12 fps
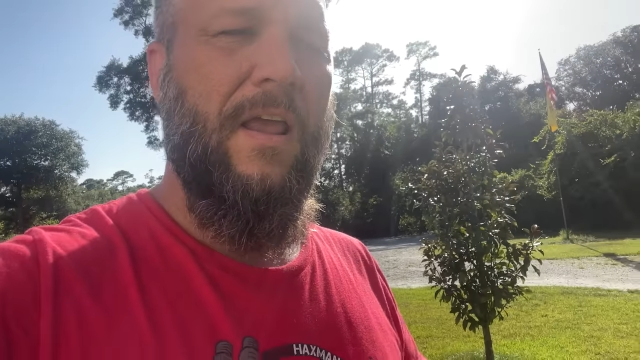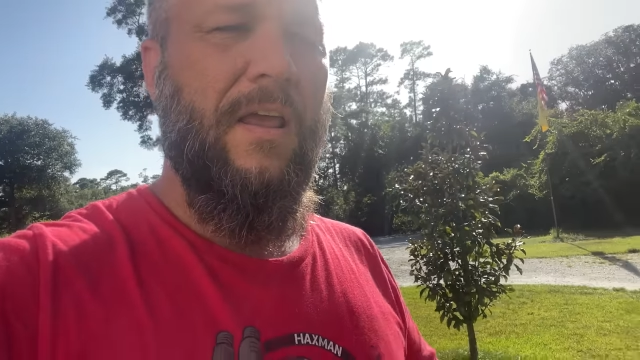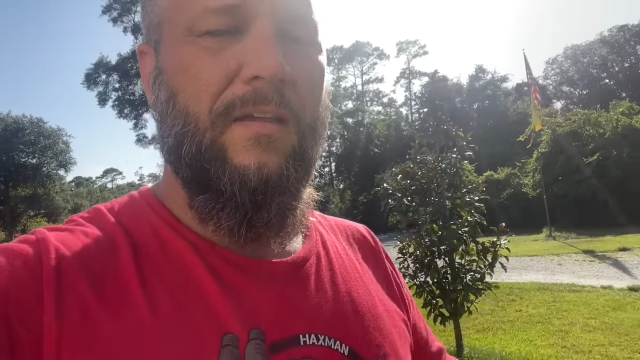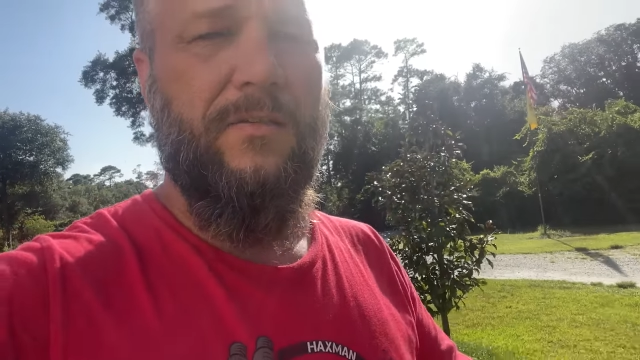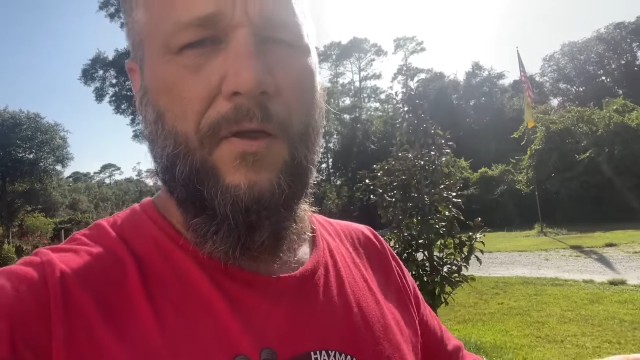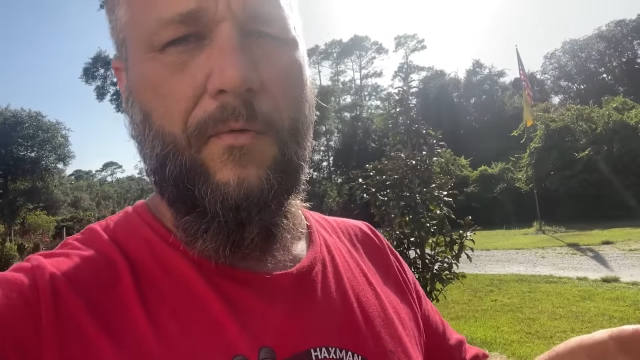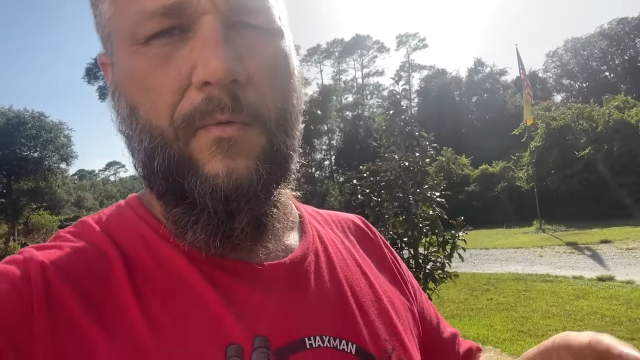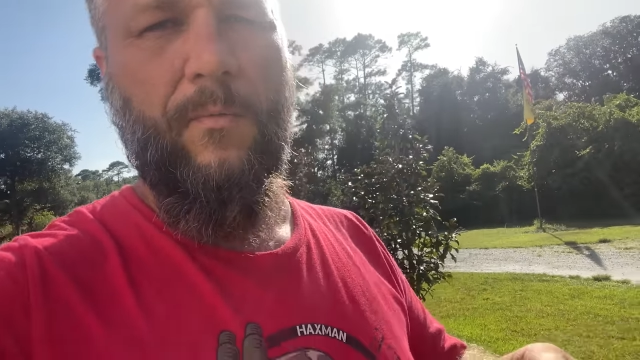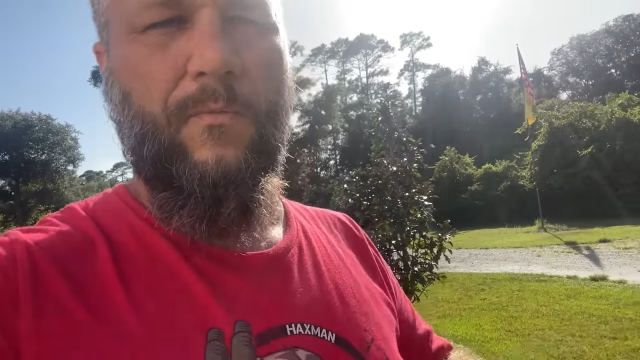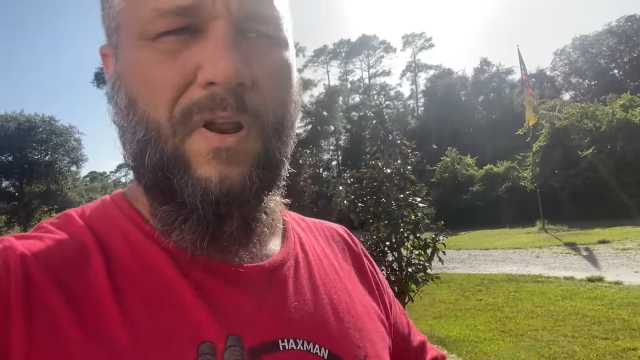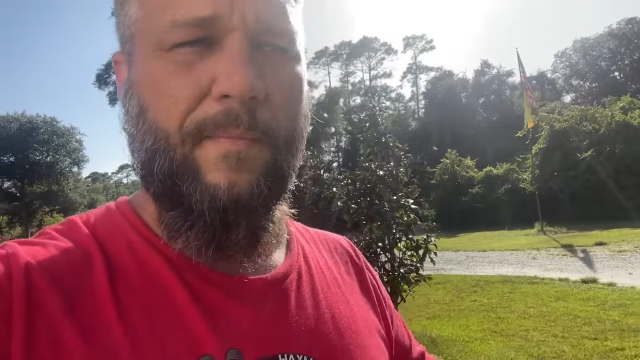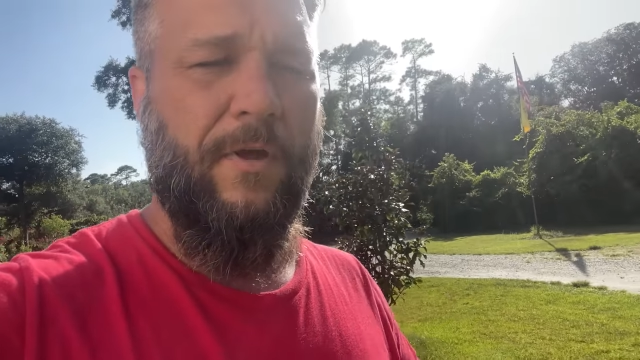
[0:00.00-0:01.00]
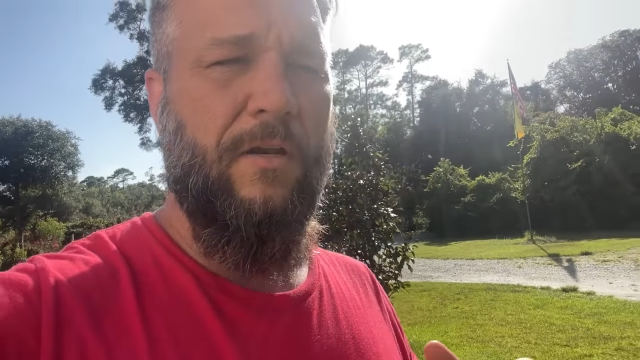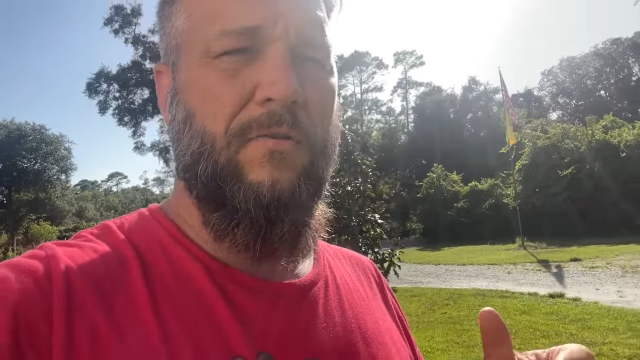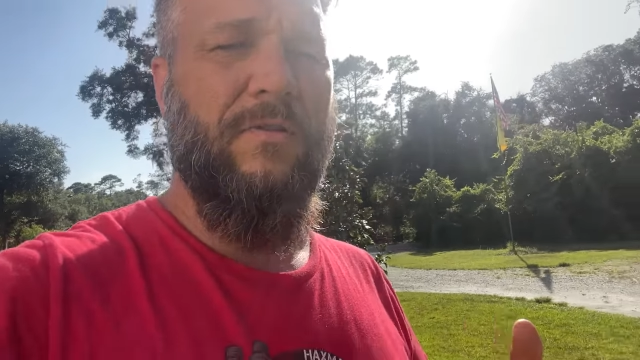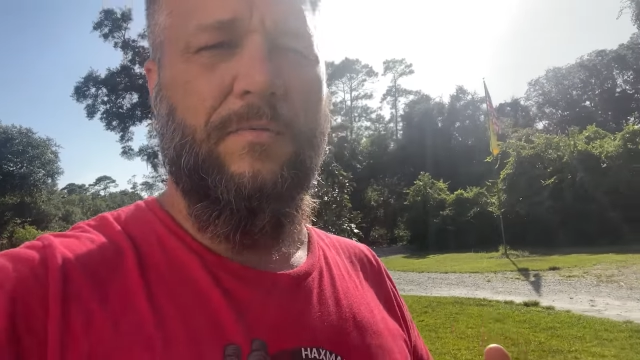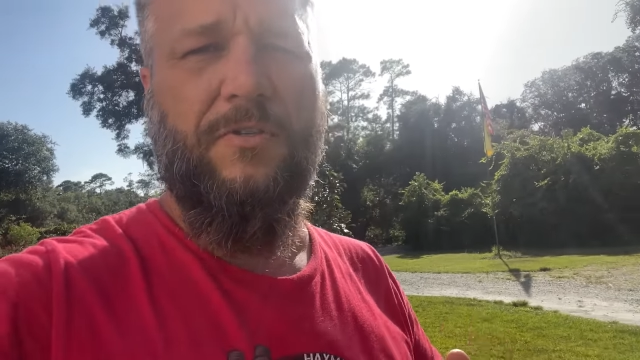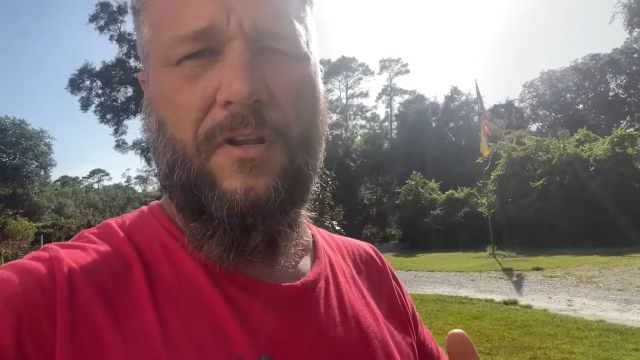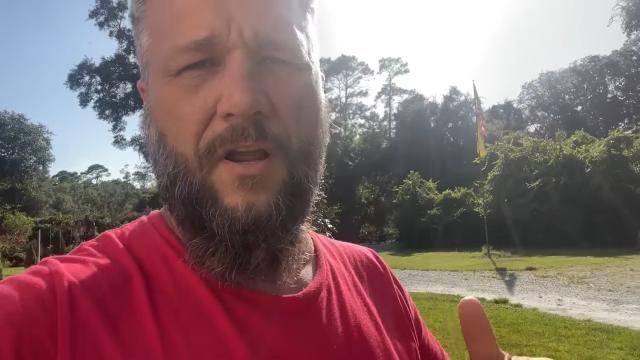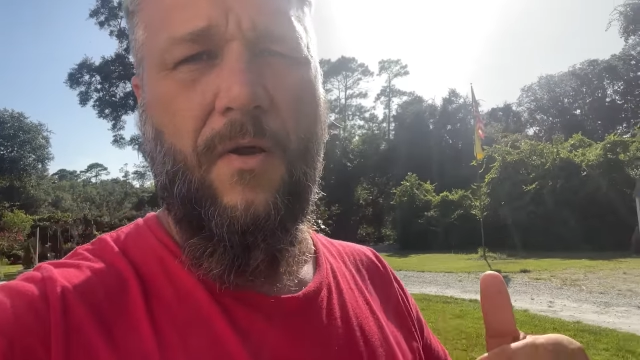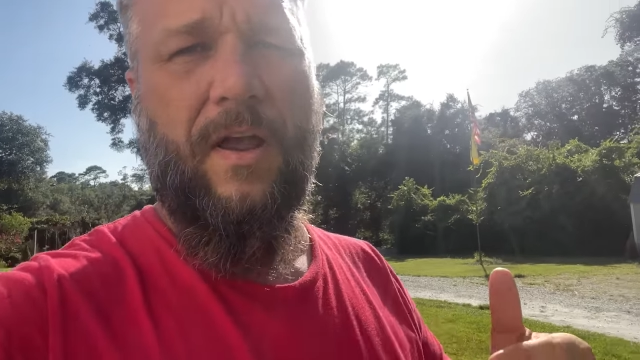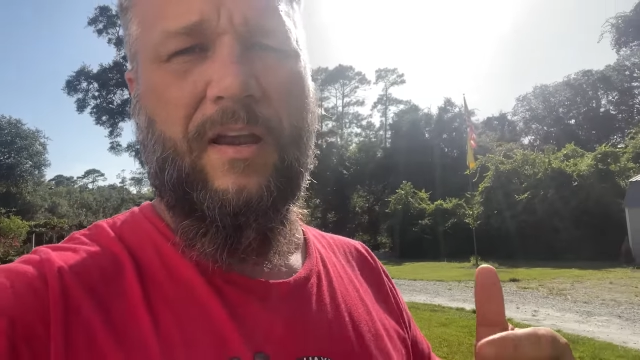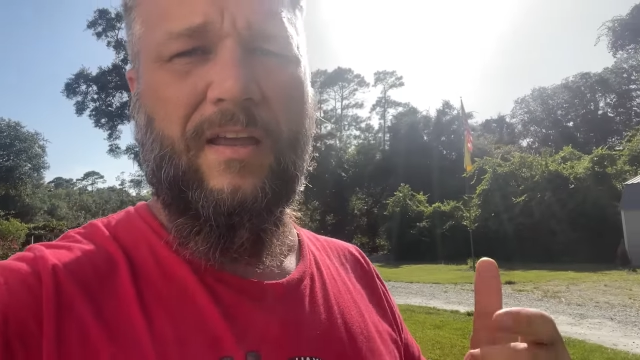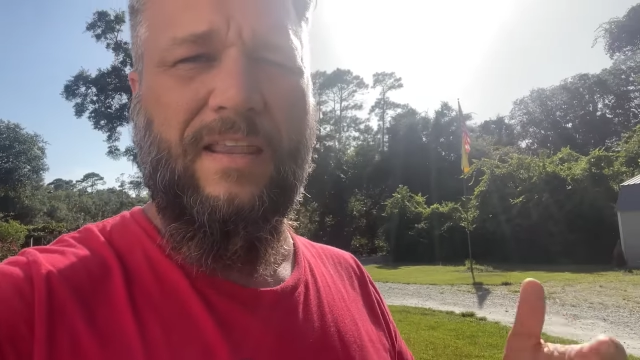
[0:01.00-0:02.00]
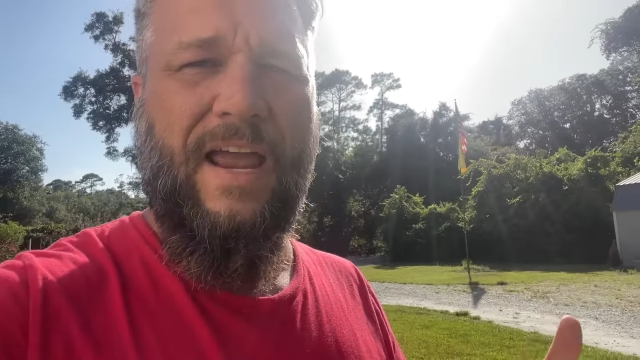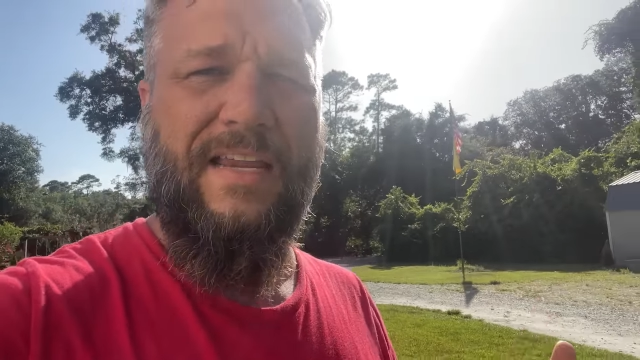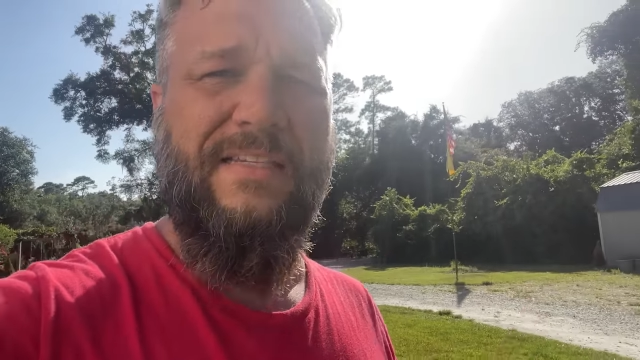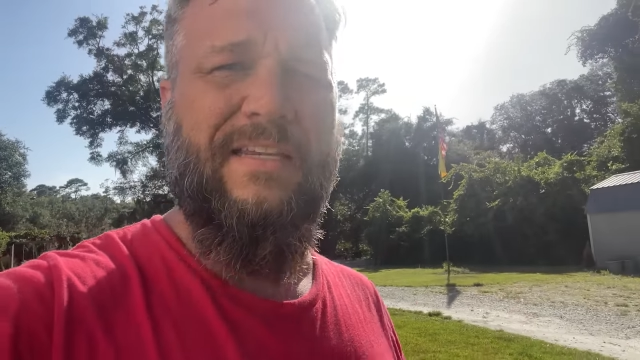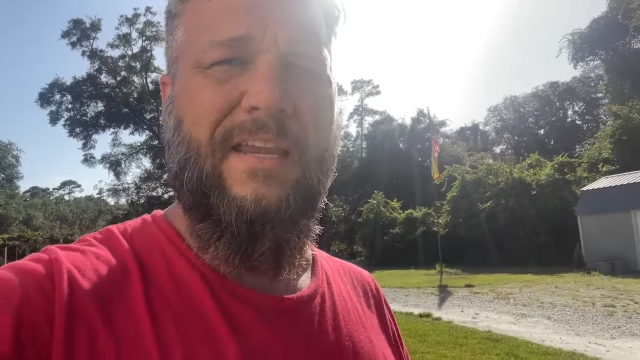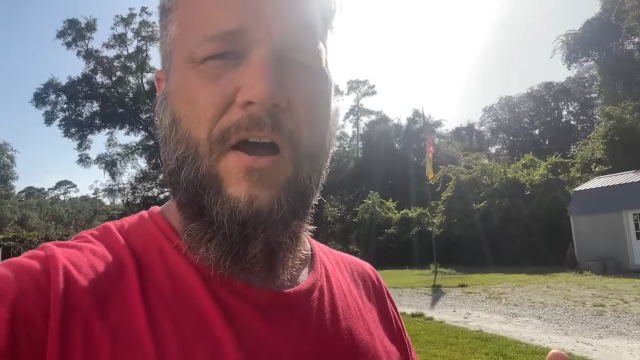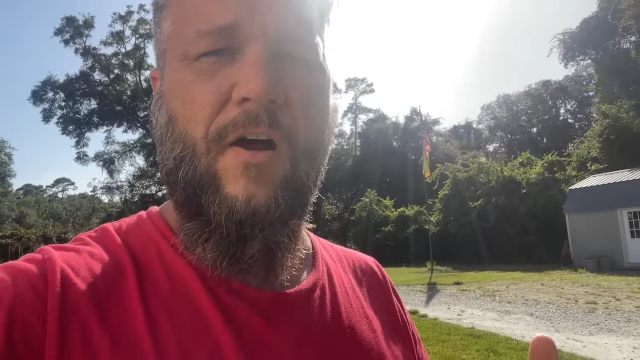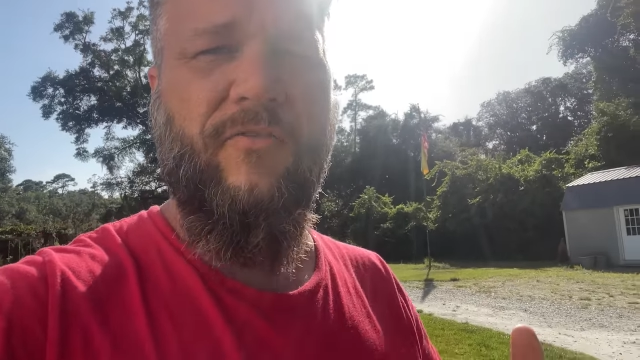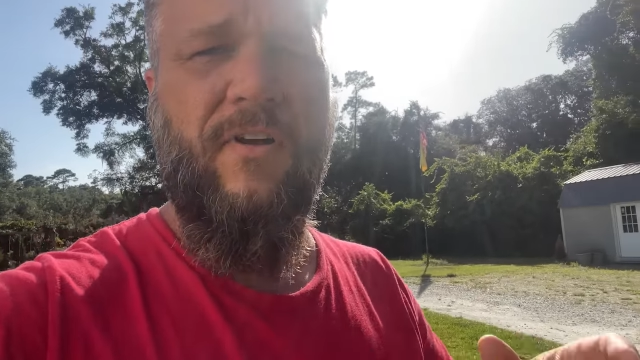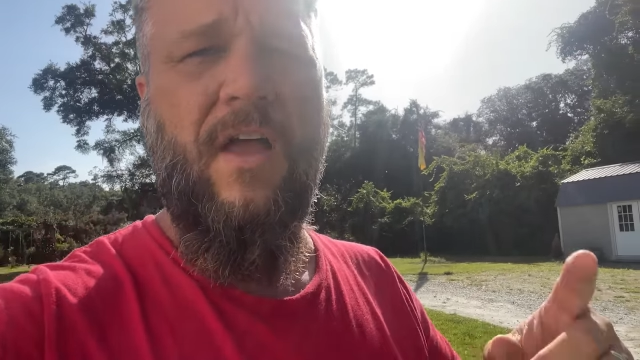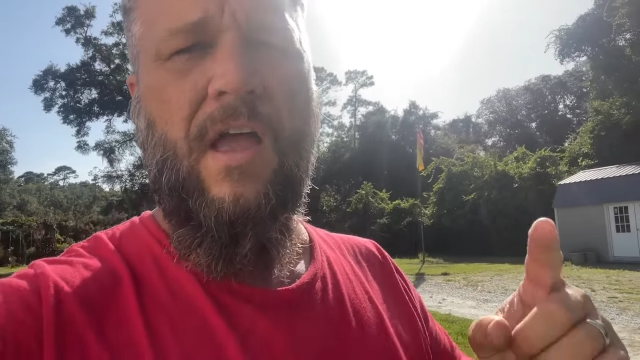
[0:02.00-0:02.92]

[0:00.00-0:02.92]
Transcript: So what I'm gonna do is I'm just gonna go ahead and cut the AC off